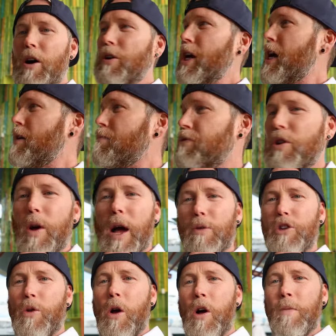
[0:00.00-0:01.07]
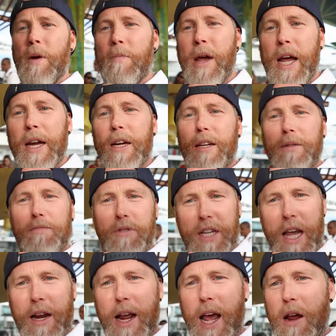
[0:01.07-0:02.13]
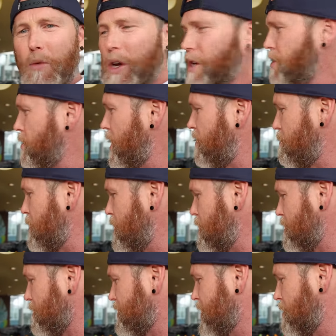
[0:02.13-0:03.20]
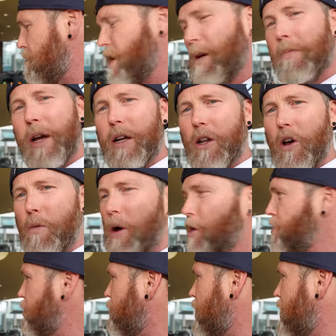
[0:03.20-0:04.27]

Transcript: Okay, so I was wrong. My man said, hey, we do have beer. Get me a Michelob Ultra